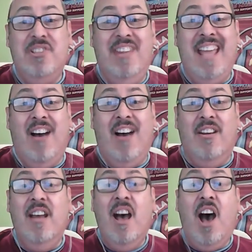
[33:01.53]
and they
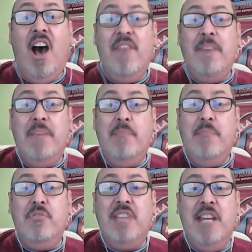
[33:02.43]
aren't. I've had
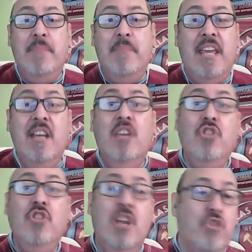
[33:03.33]
people say to me,
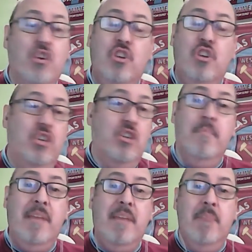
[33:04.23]
you know, you
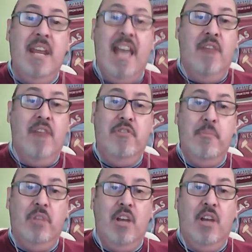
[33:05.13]
can make money out of
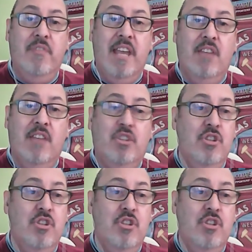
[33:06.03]
football over here.